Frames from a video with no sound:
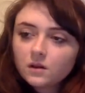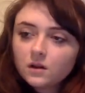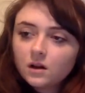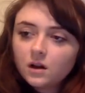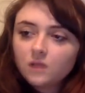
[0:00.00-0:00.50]

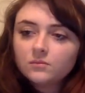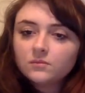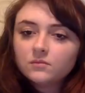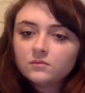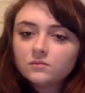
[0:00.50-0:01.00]

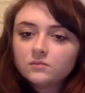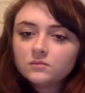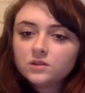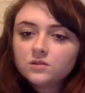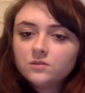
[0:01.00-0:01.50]
Um,
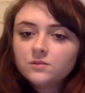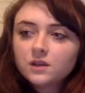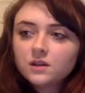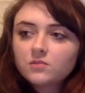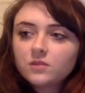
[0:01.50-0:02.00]
YouTube's
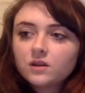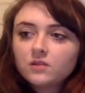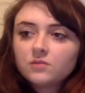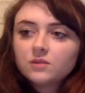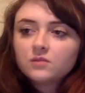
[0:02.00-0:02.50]
kind of
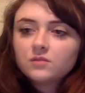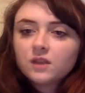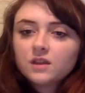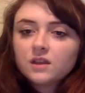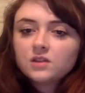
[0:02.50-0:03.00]
weird with the
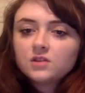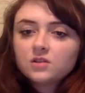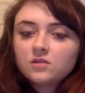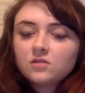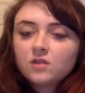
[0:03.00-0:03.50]
way they
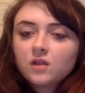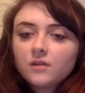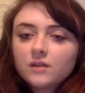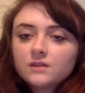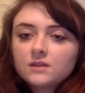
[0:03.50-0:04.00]
show
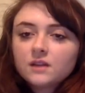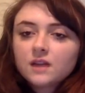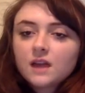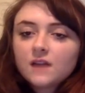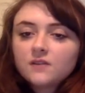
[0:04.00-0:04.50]
comments. Like, I
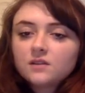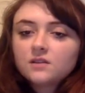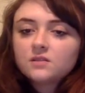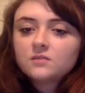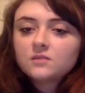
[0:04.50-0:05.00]
have to
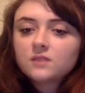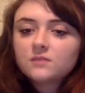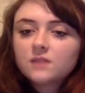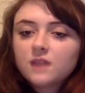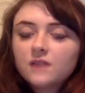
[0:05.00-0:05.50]

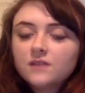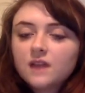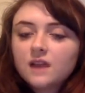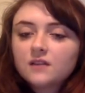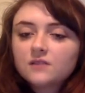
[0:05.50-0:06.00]

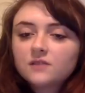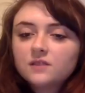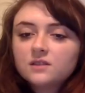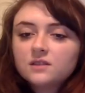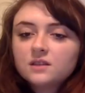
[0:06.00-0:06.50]
actively
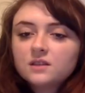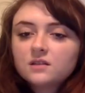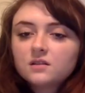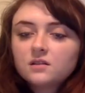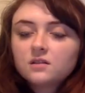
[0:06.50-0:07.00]

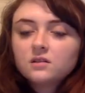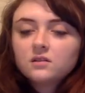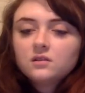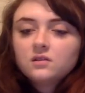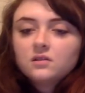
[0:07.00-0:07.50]
seek
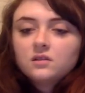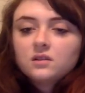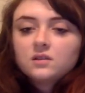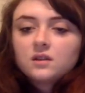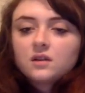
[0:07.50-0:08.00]

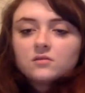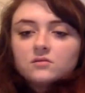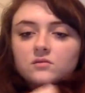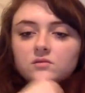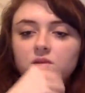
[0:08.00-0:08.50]
things out
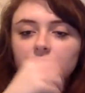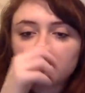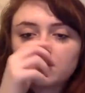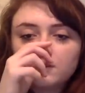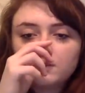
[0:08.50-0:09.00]

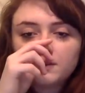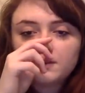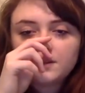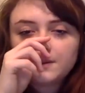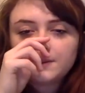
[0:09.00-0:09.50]
typically, but
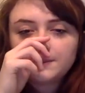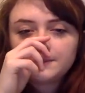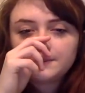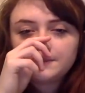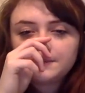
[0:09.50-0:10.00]
yeah.
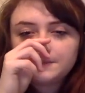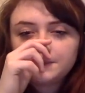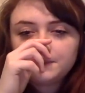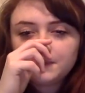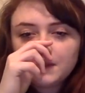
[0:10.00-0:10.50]

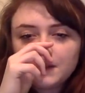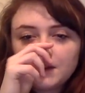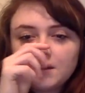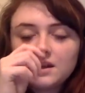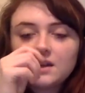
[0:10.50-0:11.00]
All
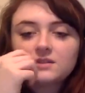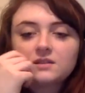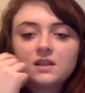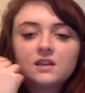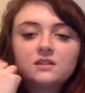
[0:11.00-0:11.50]
right,
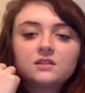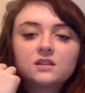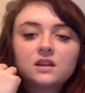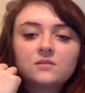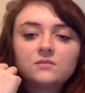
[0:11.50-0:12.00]
yes, thanks,
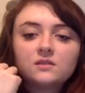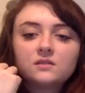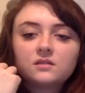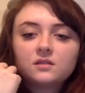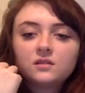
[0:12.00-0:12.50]

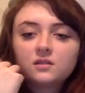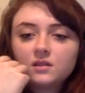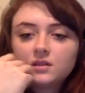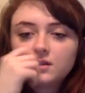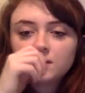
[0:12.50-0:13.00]
James,
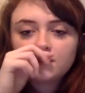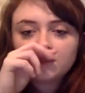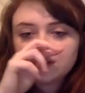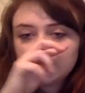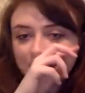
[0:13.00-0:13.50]

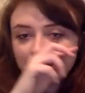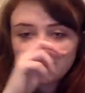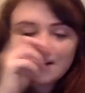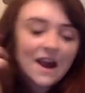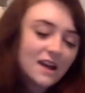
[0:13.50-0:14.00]
for saying
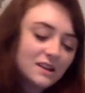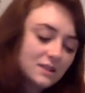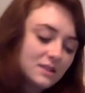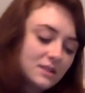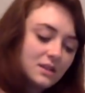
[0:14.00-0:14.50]

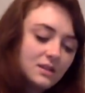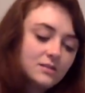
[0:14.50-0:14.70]
grats.